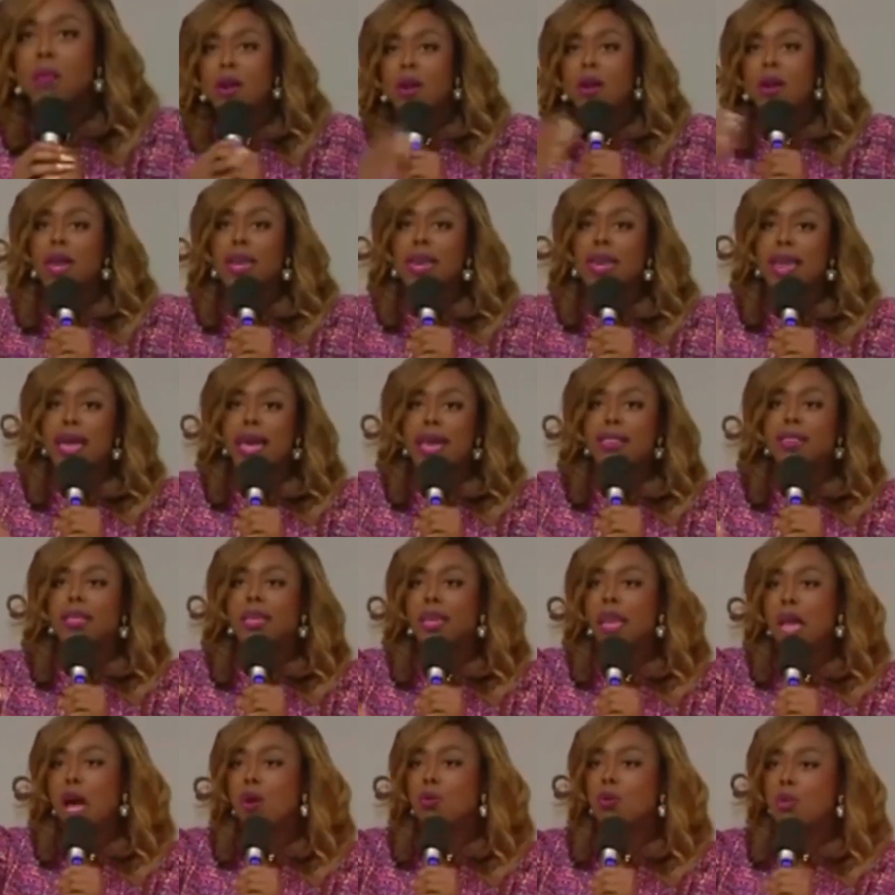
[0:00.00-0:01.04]
told him,
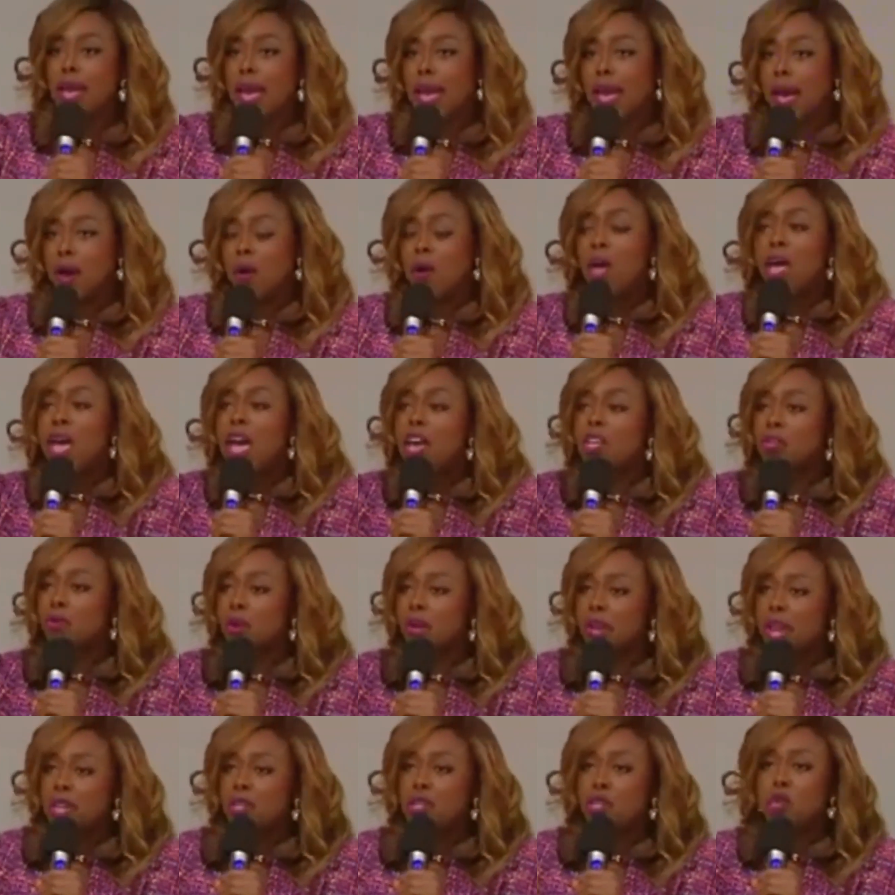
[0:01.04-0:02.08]
you can't be seen
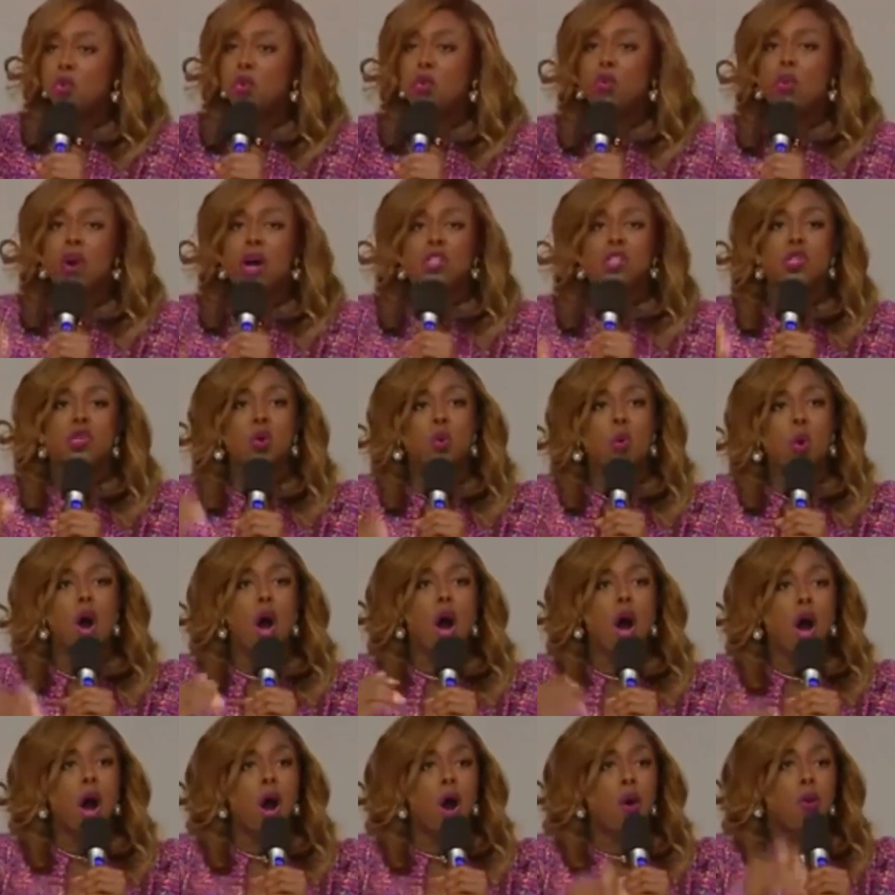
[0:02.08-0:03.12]
with me. You
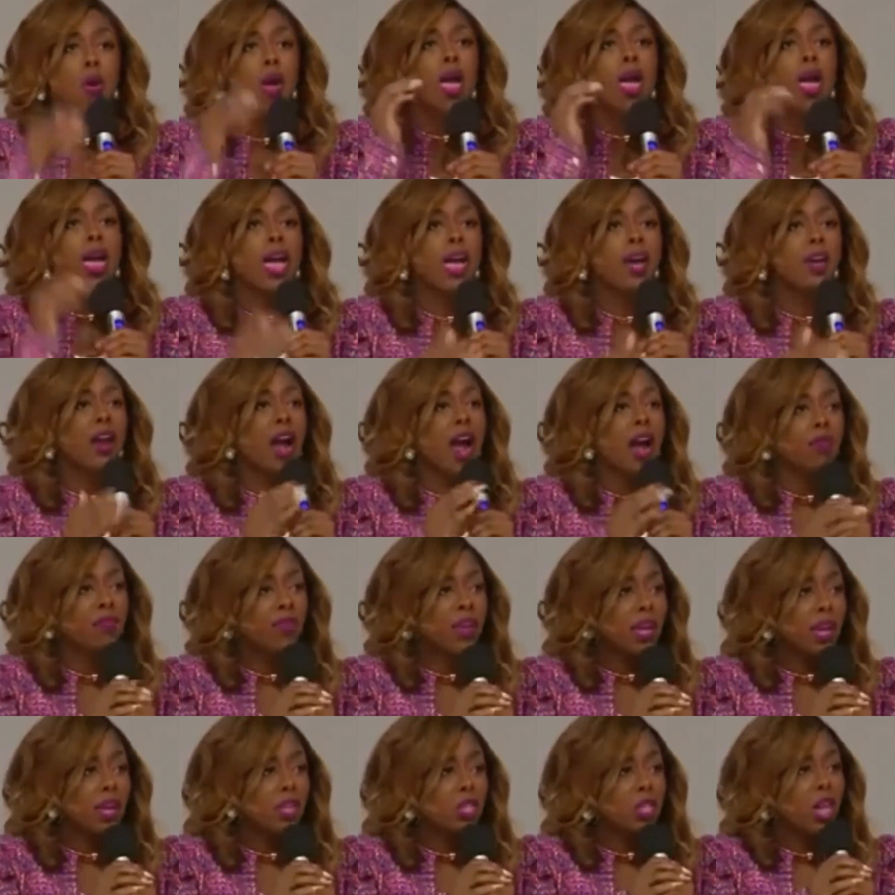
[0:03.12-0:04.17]
married. Then later
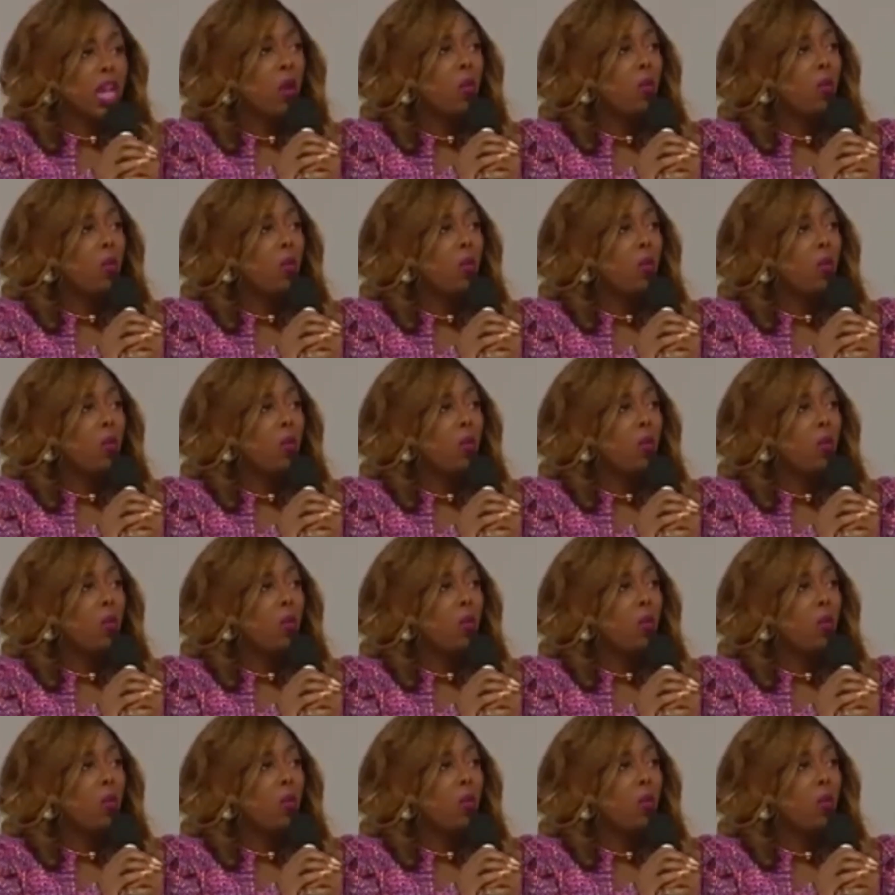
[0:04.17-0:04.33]
it flipped